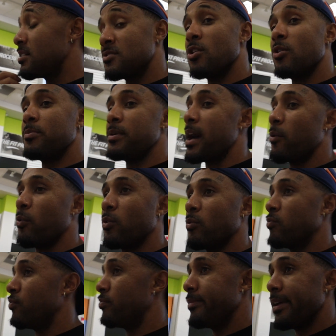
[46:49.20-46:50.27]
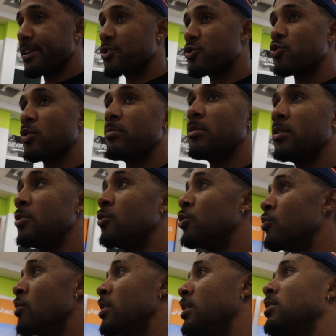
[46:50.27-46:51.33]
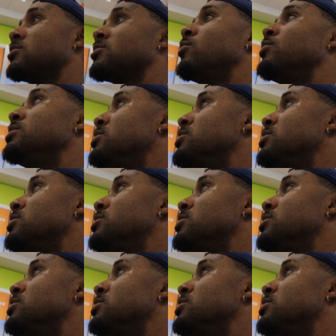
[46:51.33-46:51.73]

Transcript: That's dope. Yeah, we're extremely new to running, so we